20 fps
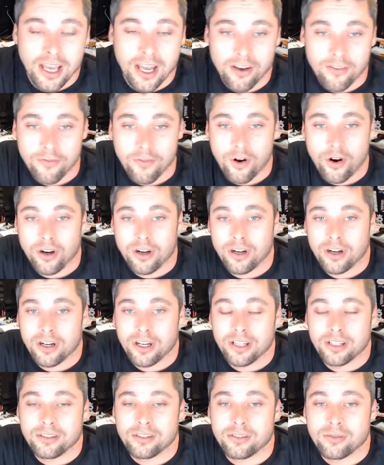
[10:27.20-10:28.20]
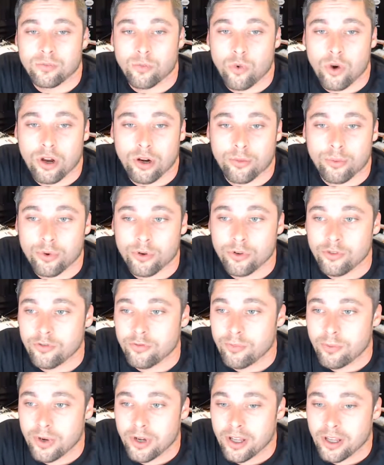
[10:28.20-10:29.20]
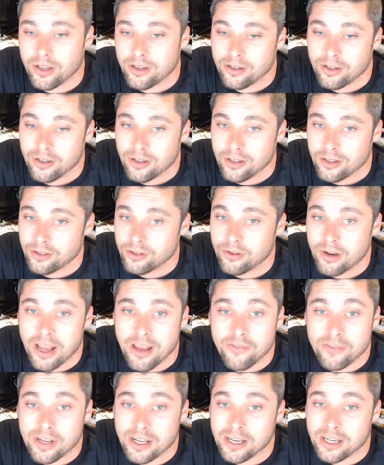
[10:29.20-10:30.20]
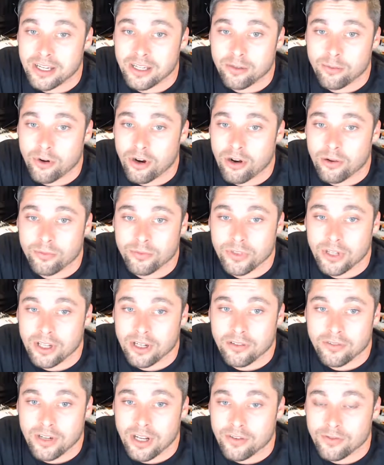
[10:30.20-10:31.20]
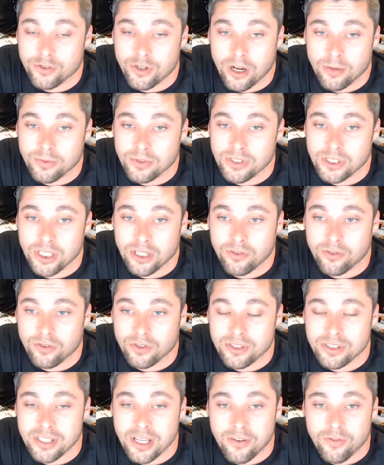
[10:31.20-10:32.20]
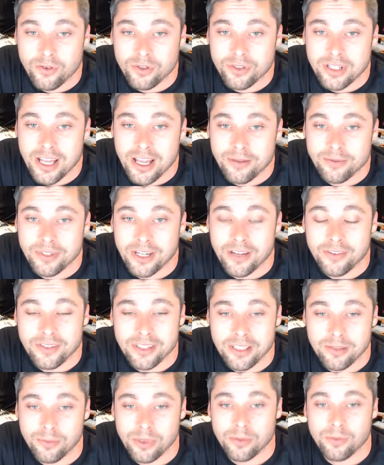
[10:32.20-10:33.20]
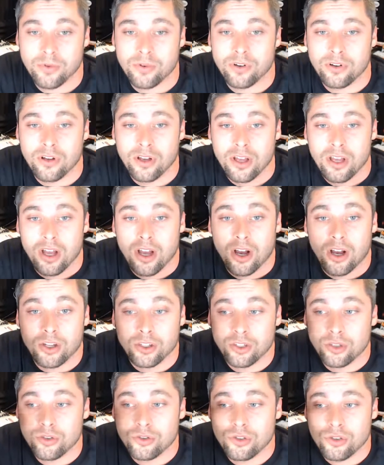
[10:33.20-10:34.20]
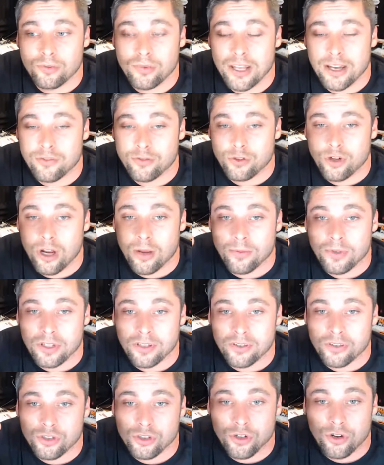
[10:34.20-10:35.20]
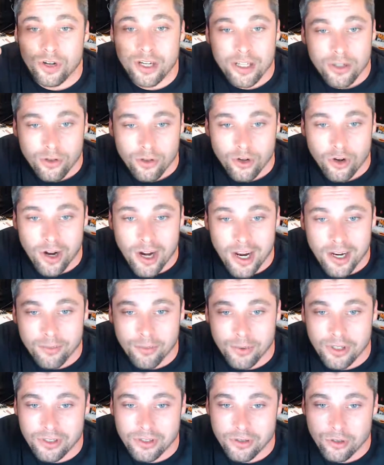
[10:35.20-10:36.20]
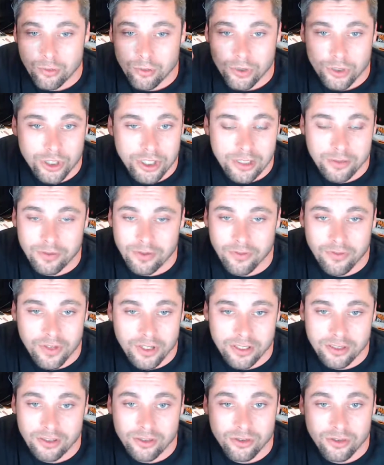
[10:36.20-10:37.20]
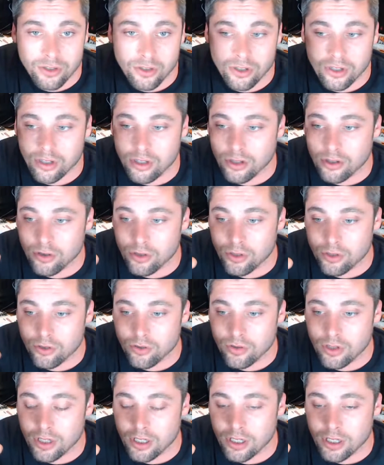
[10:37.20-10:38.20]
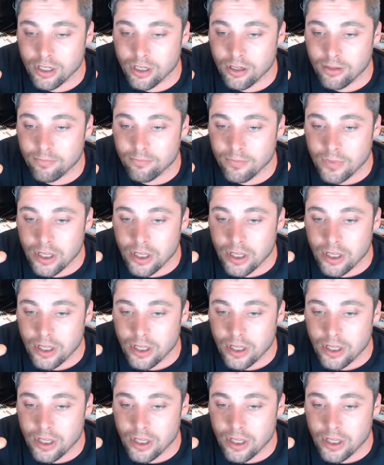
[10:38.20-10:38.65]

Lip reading: far it's waterproof. But, dude, I haven't had any problems out of it. I've dropped it several times, and I've seen people on YouTube that have dropped it and the screen will crack, but it's super cheap to fix the little